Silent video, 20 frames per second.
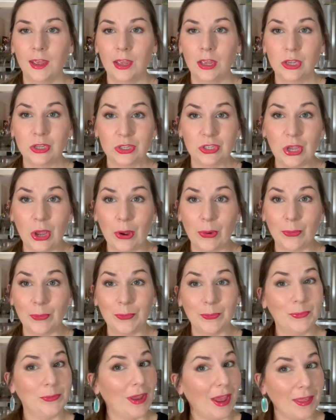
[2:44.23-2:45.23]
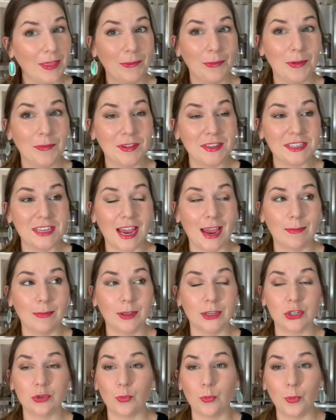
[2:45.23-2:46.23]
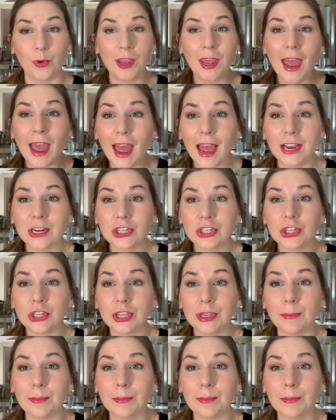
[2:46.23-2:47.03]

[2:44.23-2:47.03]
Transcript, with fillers: So now that we've established we actually